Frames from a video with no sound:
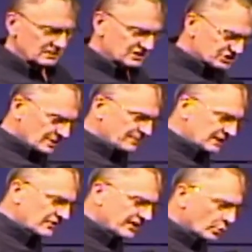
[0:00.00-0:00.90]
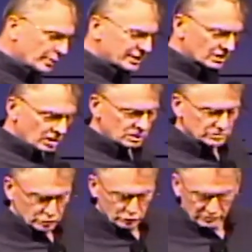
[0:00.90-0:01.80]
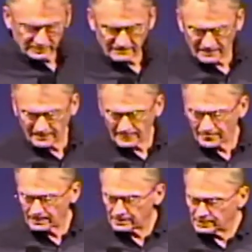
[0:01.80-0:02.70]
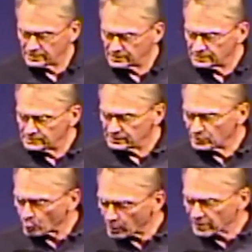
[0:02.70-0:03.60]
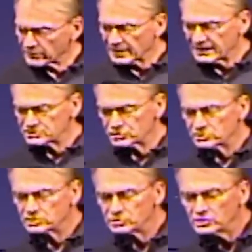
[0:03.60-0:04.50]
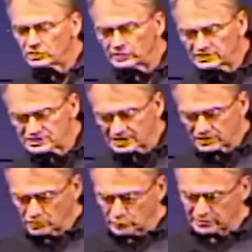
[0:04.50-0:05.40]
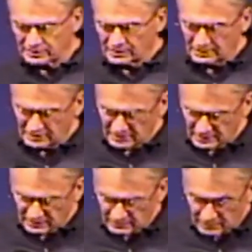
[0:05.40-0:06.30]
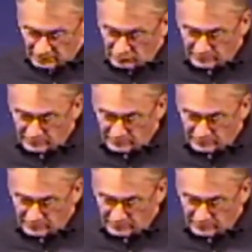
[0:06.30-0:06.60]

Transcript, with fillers: is something I think we can all do. And what I would ask you to do is that you would you